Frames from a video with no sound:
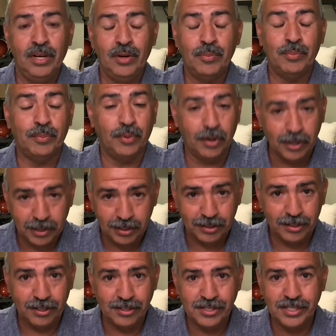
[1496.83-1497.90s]

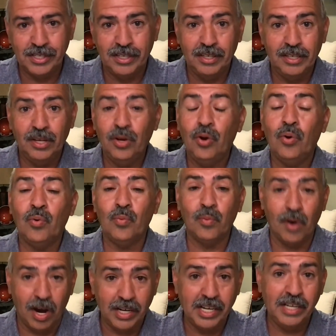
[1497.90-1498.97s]
marketers
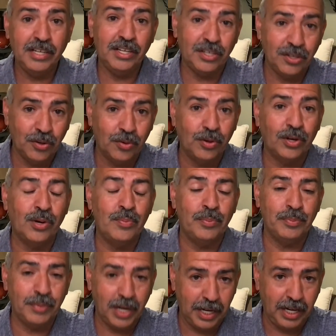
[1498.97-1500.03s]
wanting your
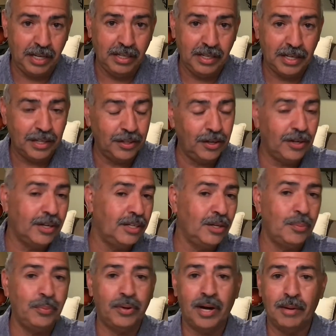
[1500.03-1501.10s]
money, and they're going to
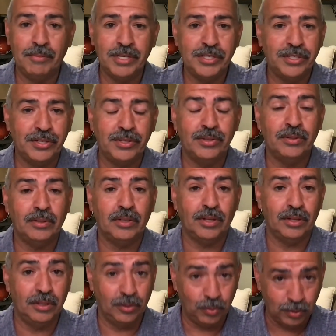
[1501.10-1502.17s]
promise you
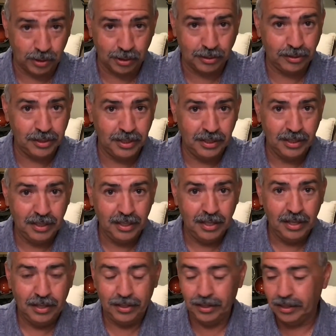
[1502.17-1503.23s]
the world.
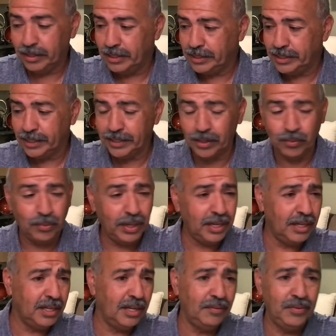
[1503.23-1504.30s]
They're going to sit there. We
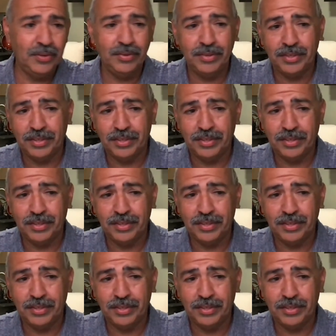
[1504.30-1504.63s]
can give you